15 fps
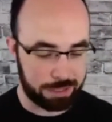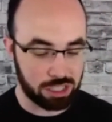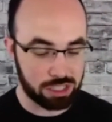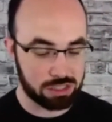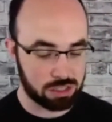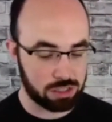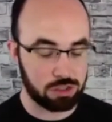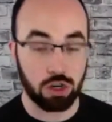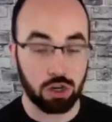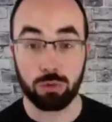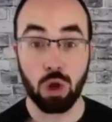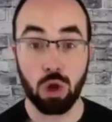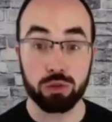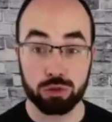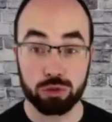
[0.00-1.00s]
Just no,
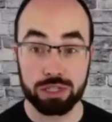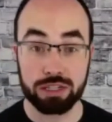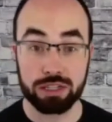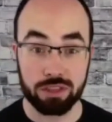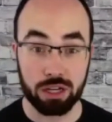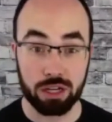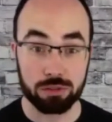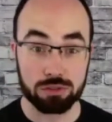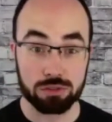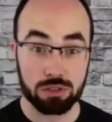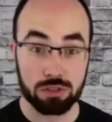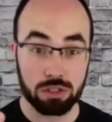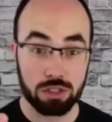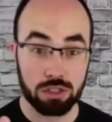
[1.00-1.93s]
no three of those.